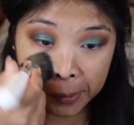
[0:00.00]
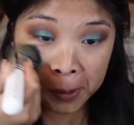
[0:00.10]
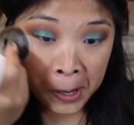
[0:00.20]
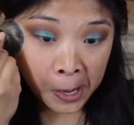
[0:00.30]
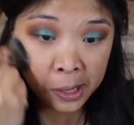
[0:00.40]

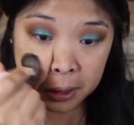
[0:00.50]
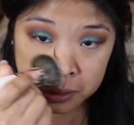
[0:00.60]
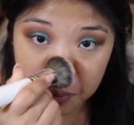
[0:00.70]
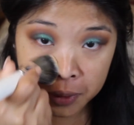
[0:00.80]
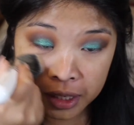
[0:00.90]
Okay,
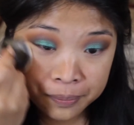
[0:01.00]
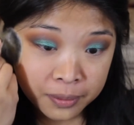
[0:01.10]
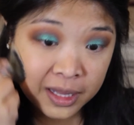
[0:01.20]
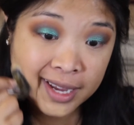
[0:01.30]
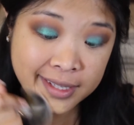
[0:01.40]
so it
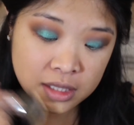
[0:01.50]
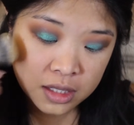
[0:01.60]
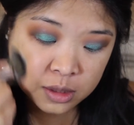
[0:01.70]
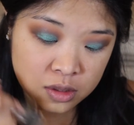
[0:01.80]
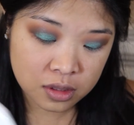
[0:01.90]
applies
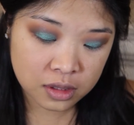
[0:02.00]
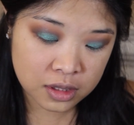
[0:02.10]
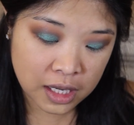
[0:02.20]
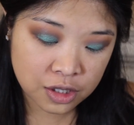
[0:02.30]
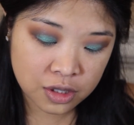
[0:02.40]
this.
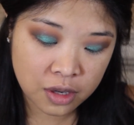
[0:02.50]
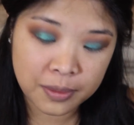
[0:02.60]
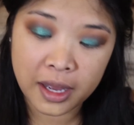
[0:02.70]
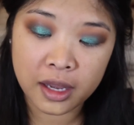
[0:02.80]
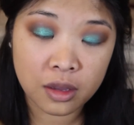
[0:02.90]
It's actually
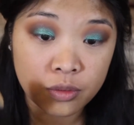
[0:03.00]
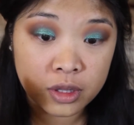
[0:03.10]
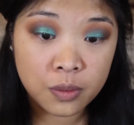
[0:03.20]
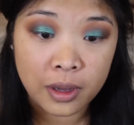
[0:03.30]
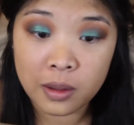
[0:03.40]
applying it
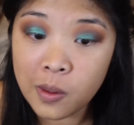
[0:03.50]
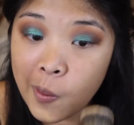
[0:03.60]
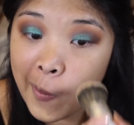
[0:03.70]
really well.